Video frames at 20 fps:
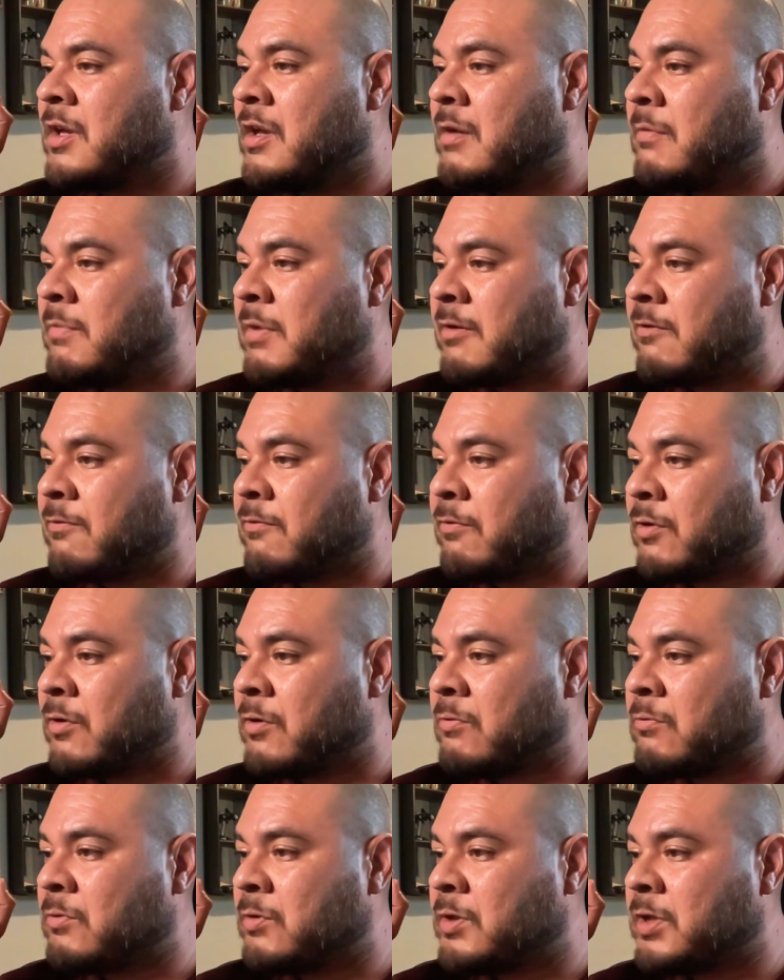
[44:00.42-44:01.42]

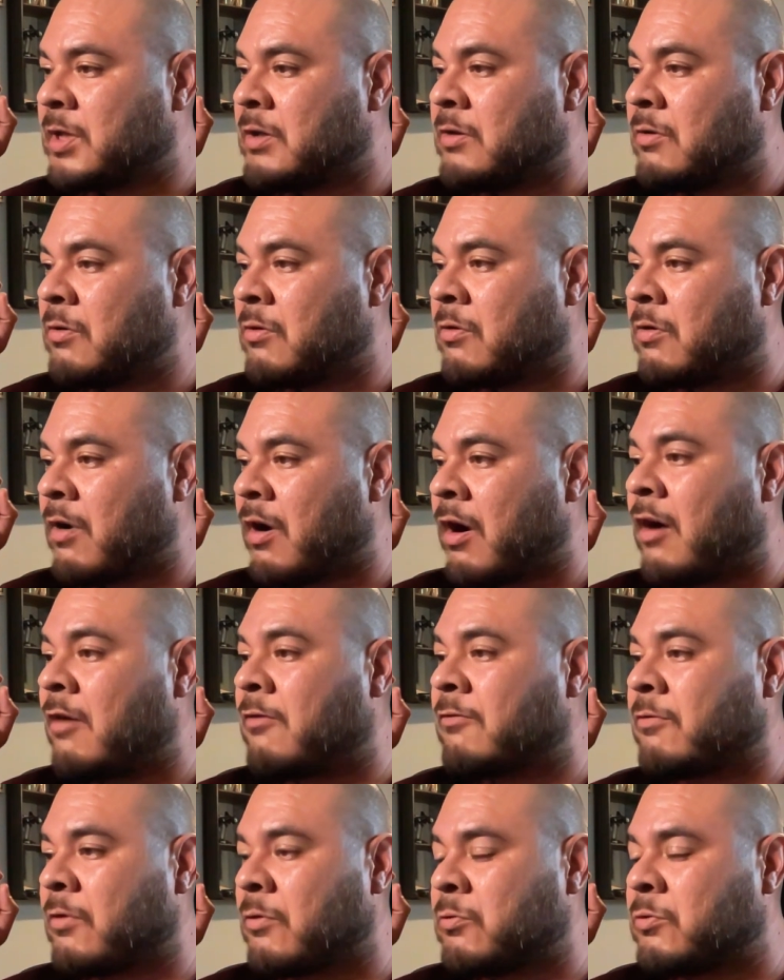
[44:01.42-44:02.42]
before rooted or
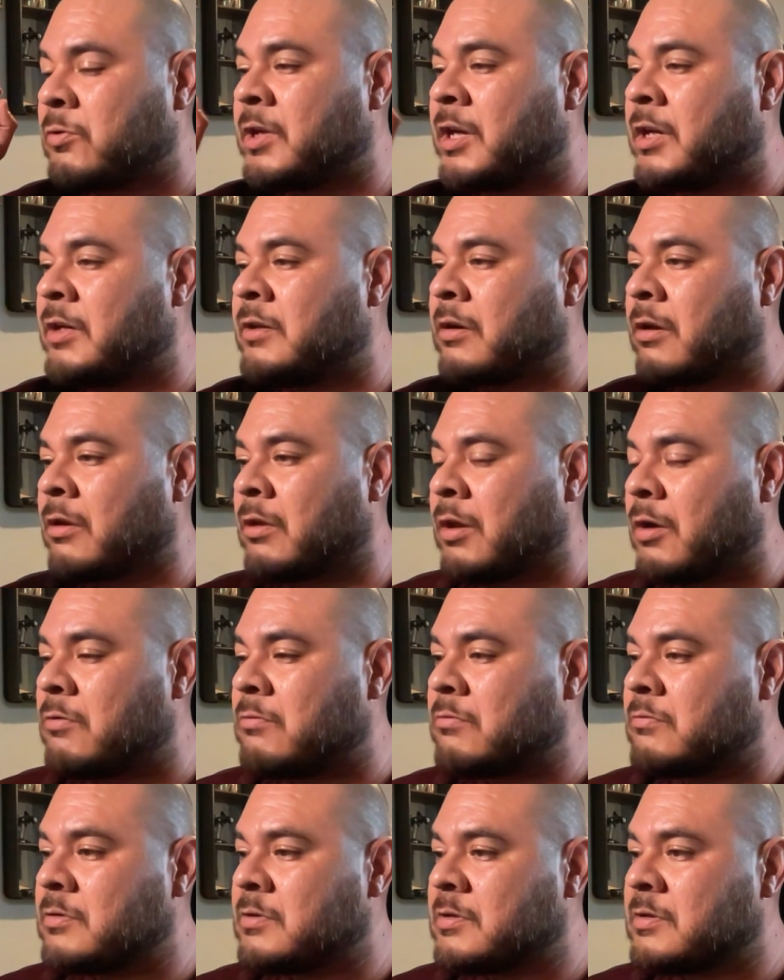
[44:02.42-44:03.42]
off rooted
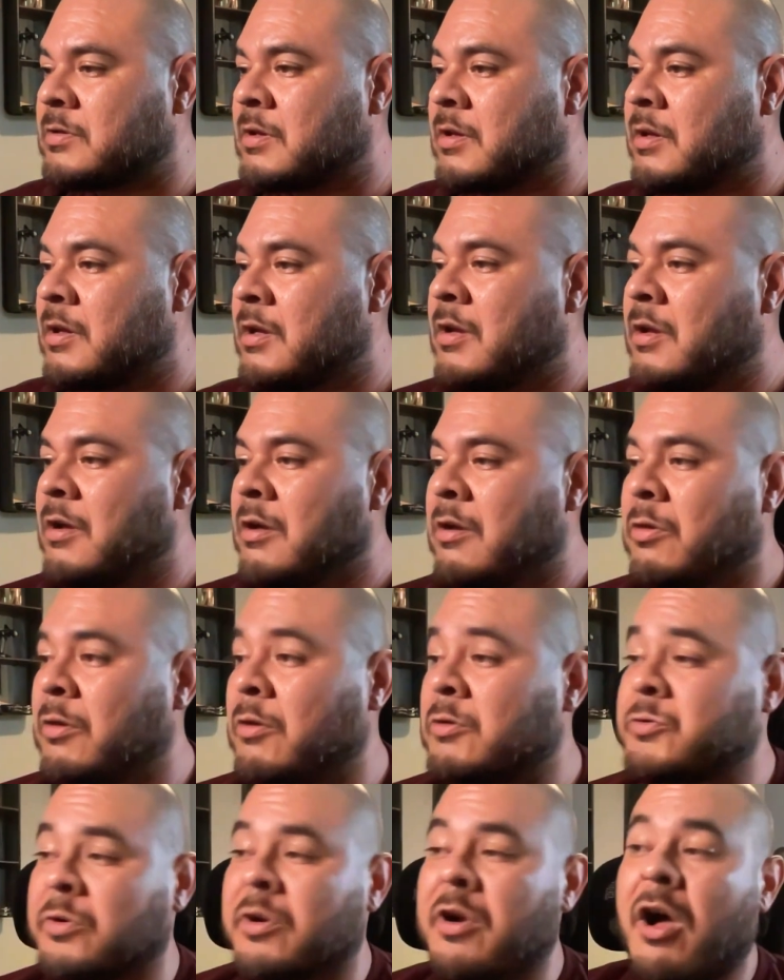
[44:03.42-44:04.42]
clones?
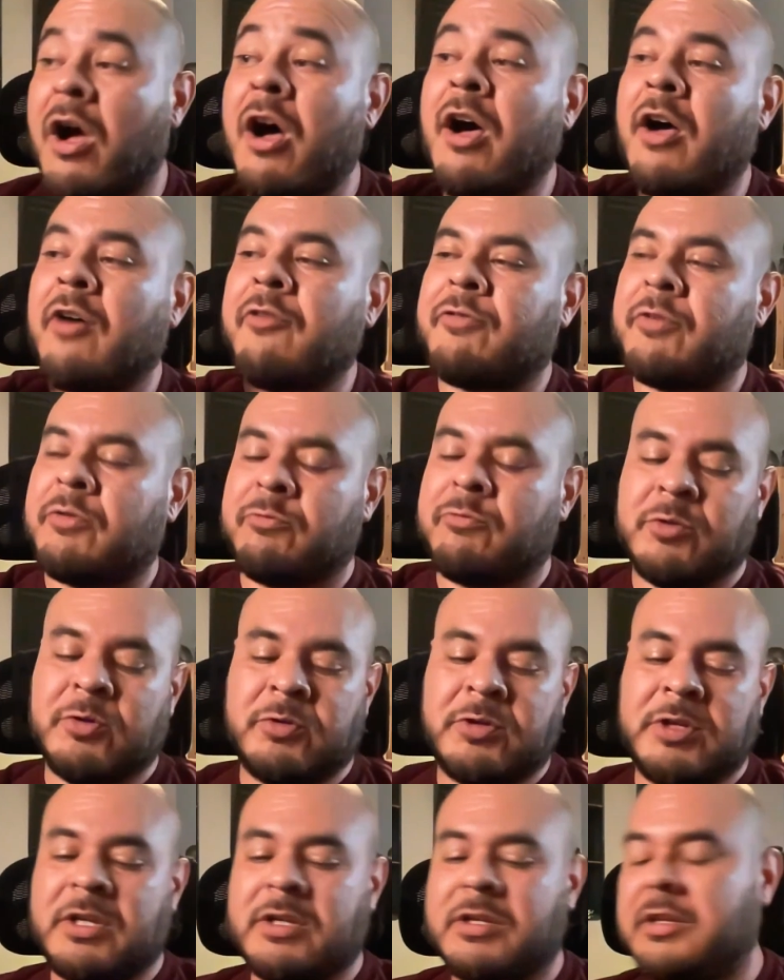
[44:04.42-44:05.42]
Those were off
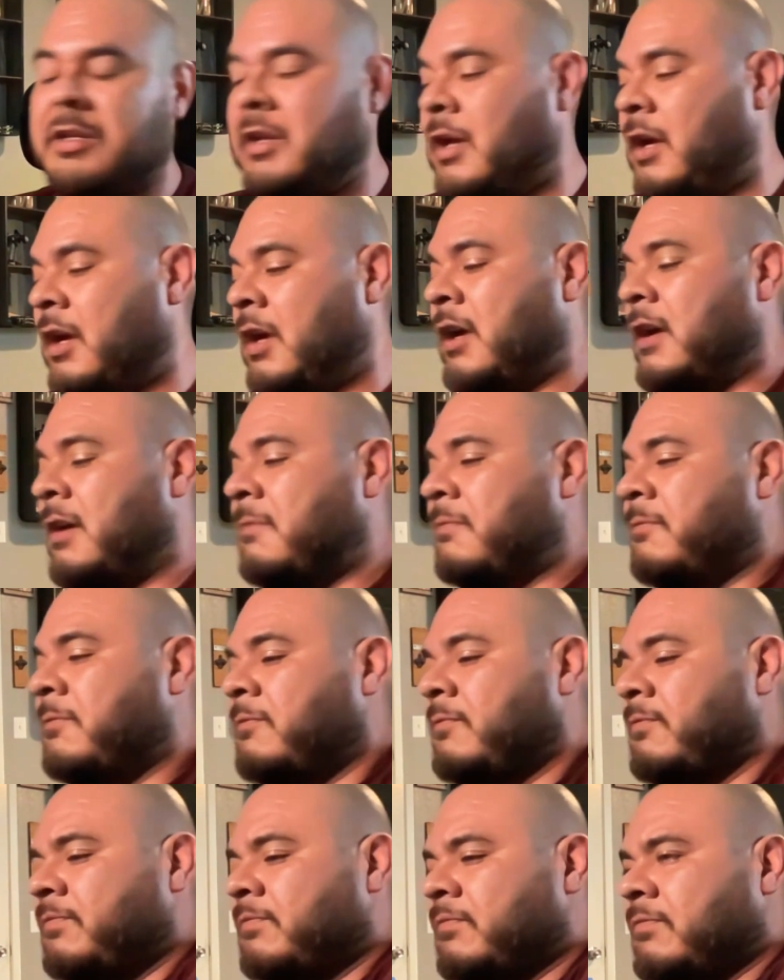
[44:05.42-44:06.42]
rooted
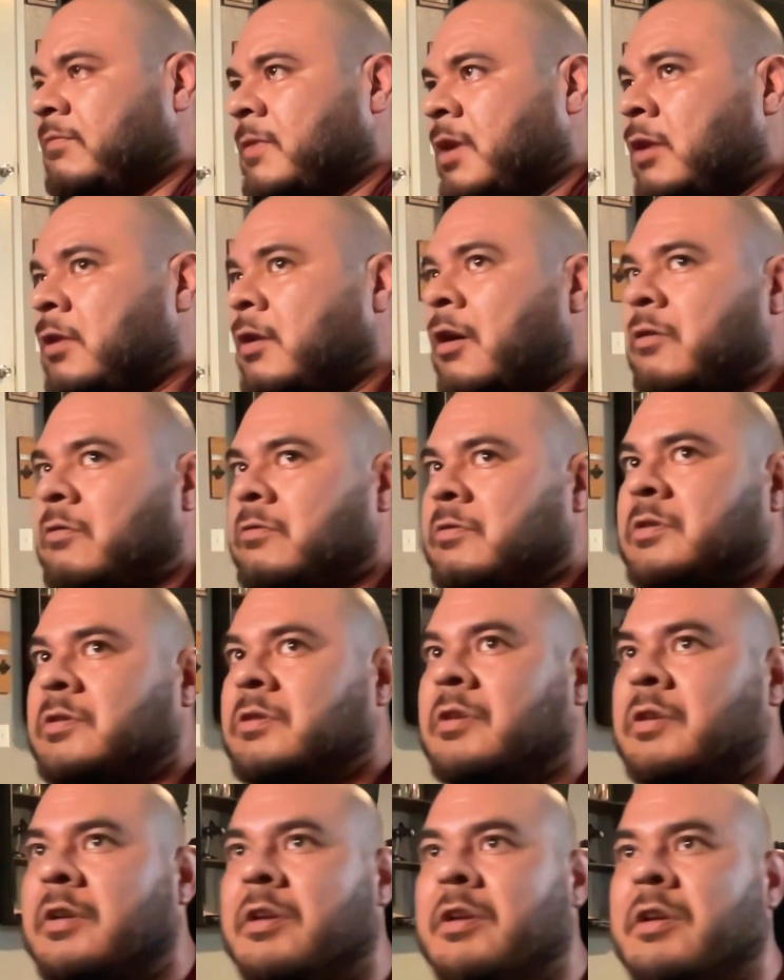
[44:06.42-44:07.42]
clones.
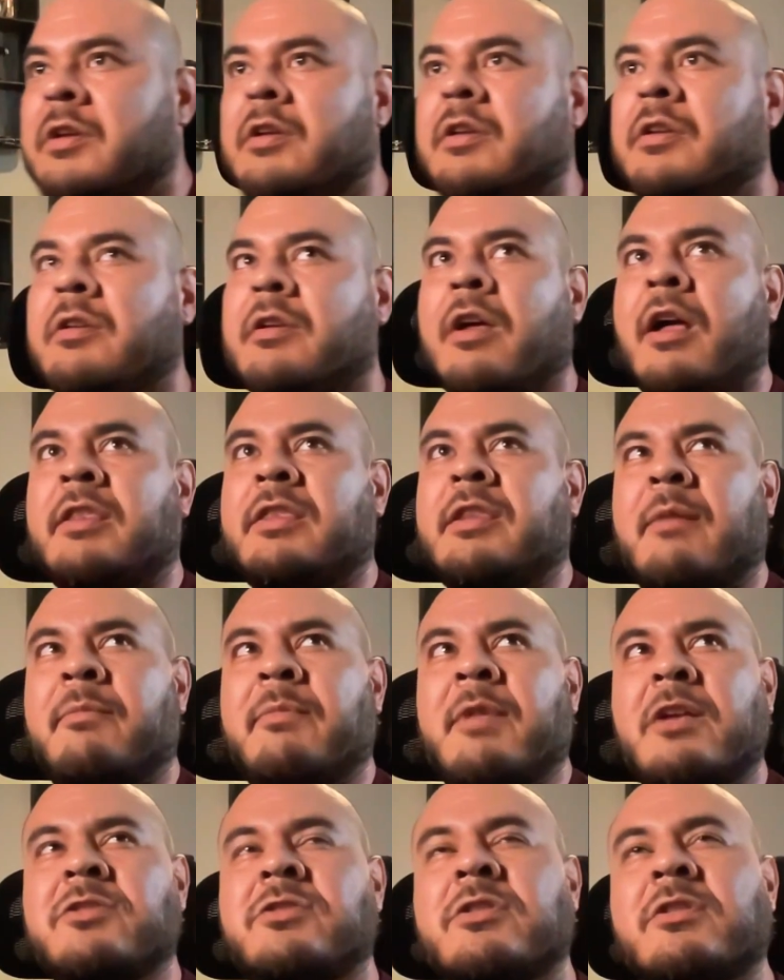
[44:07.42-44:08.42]
I'm
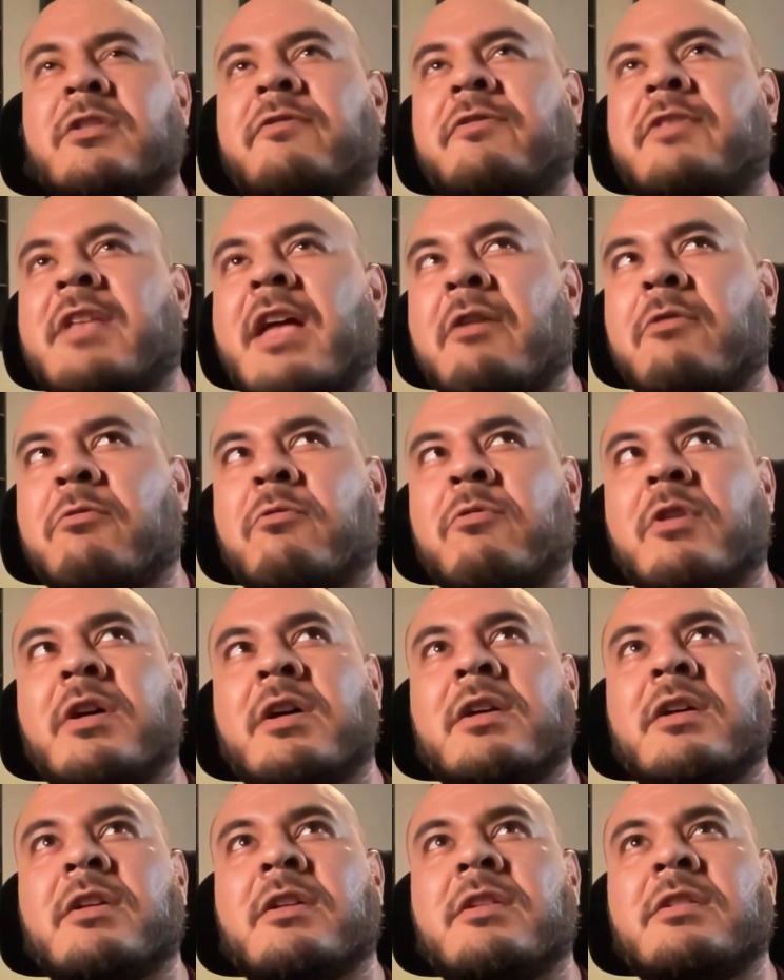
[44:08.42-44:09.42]
not sure if that
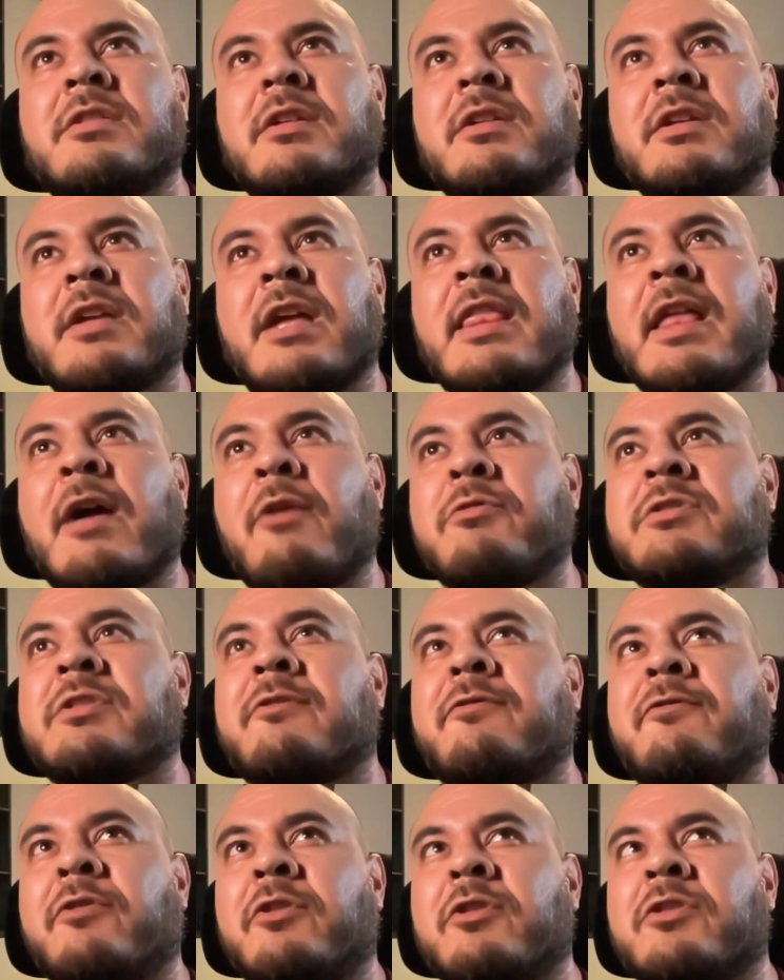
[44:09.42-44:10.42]
was, that was the
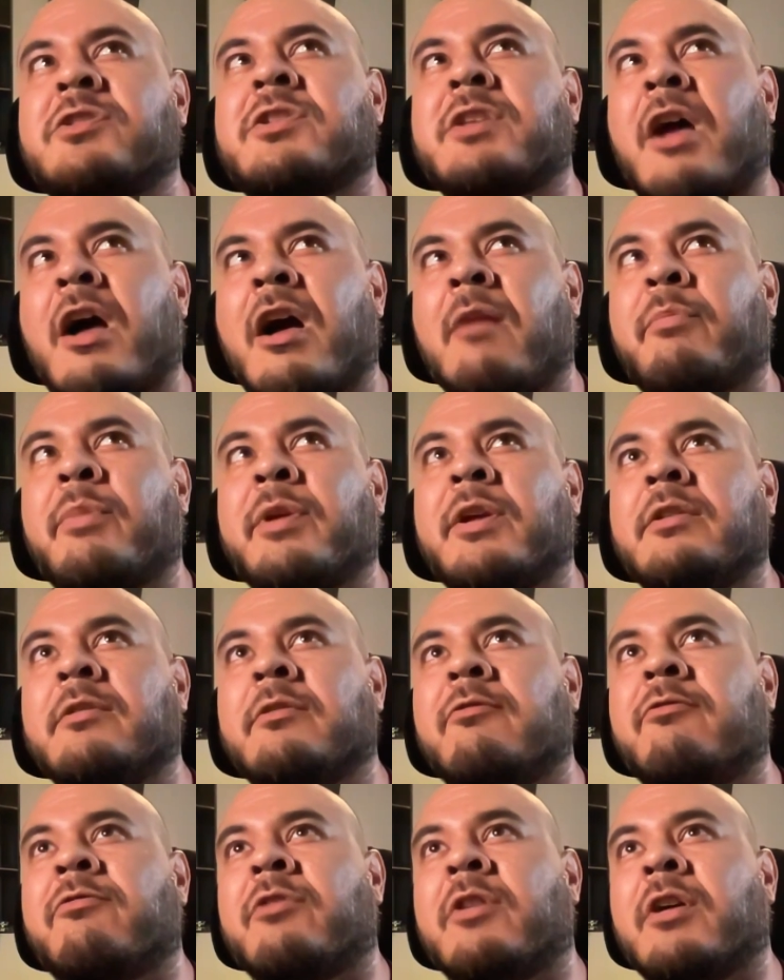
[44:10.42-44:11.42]
first topping
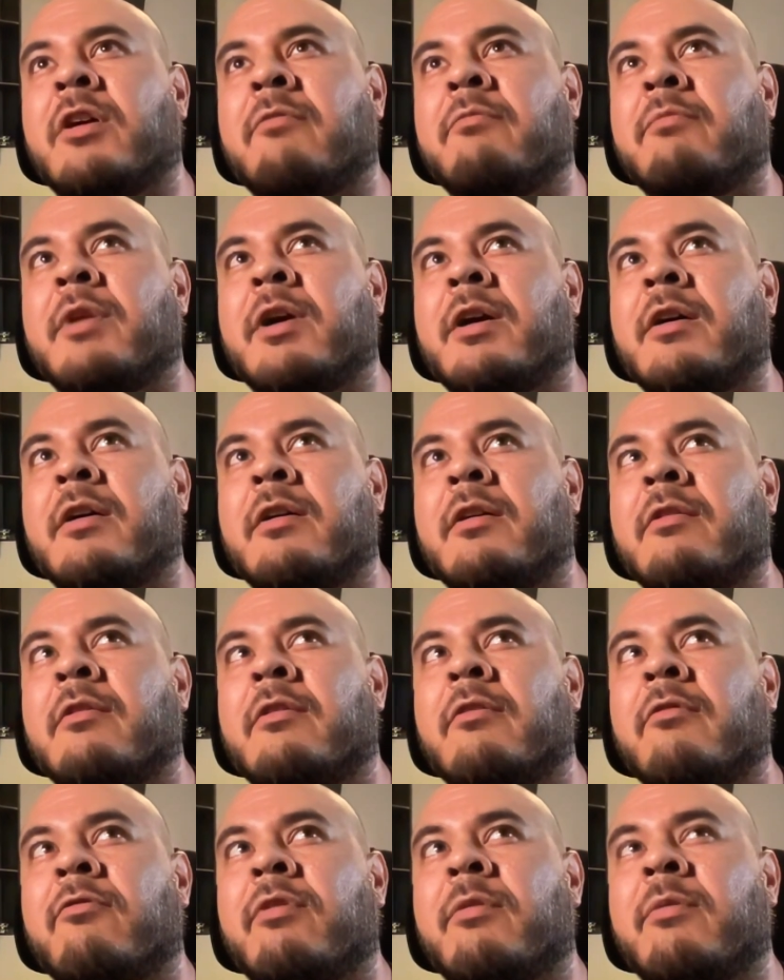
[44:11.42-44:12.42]
from
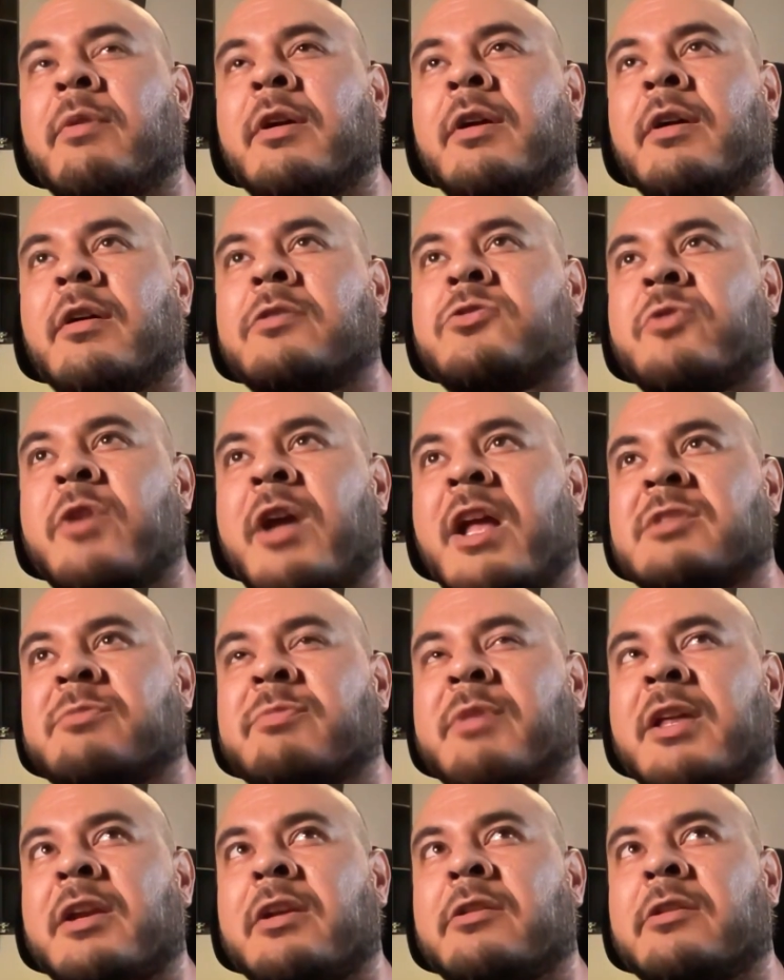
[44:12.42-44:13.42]
a
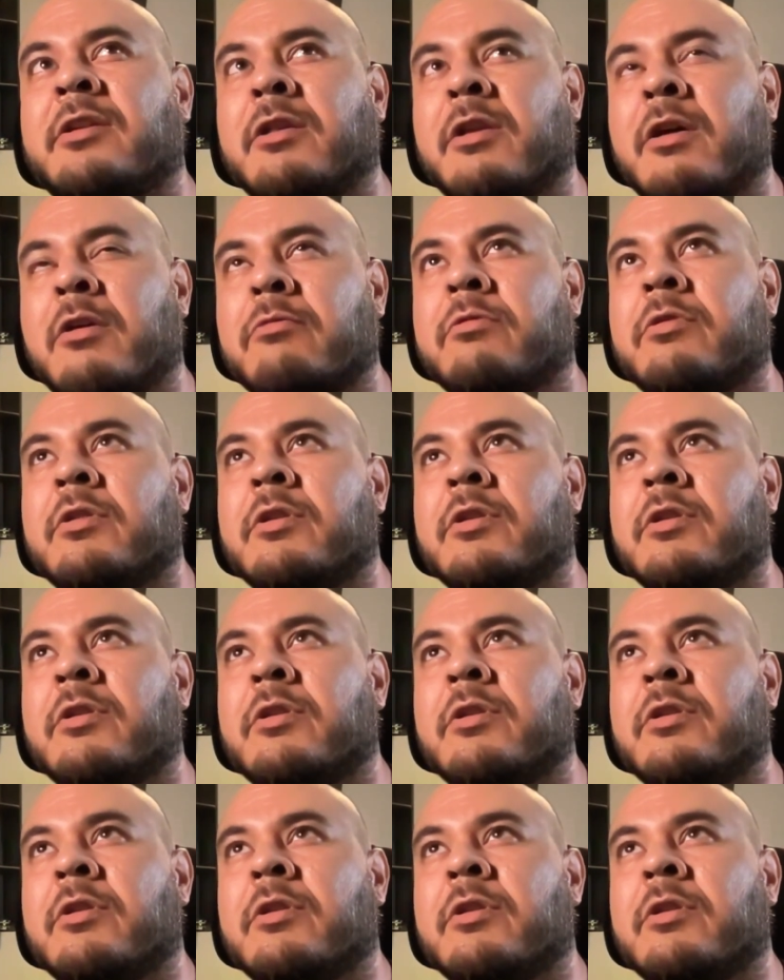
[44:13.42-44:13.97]
transplanted clone.